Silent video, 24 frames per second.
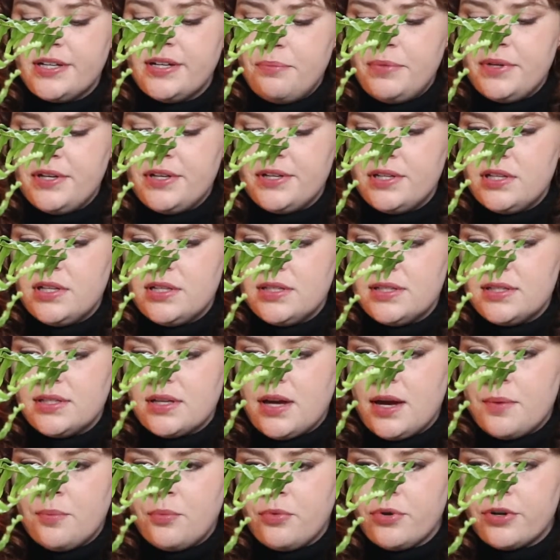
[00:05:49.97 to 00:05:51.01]
because
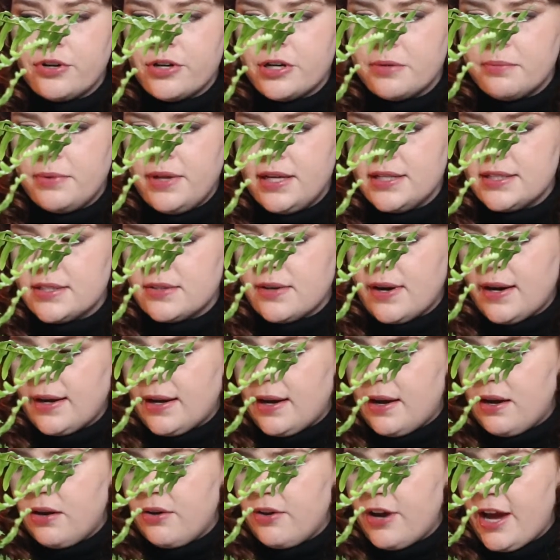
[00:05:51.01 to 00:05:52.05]
I'm watering plants right
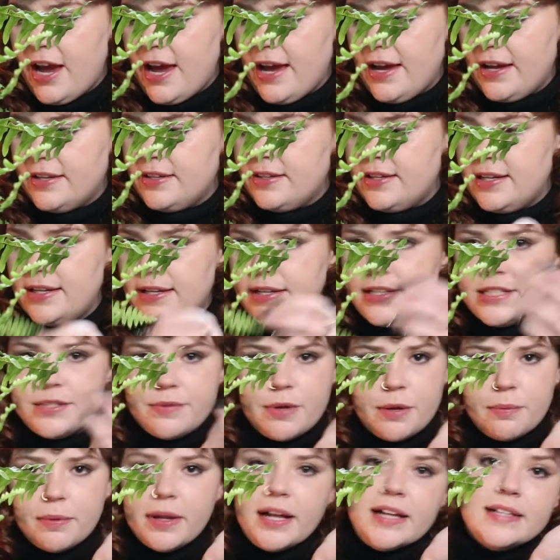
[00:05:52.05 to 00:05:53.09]
now and there needs
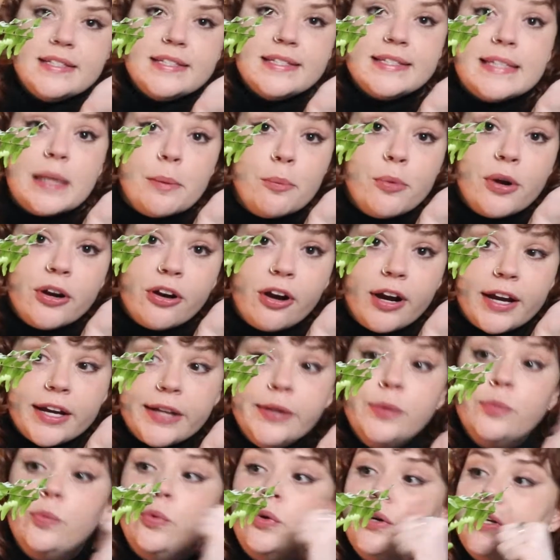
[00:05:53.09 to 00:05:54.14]
to be plants somewhere I
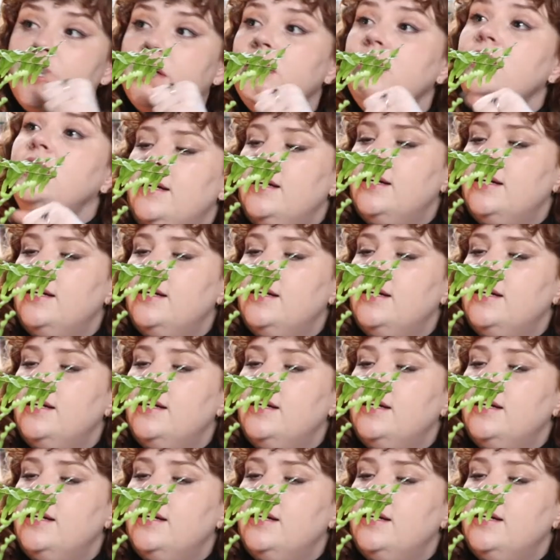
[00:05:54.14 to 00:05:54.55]
can water.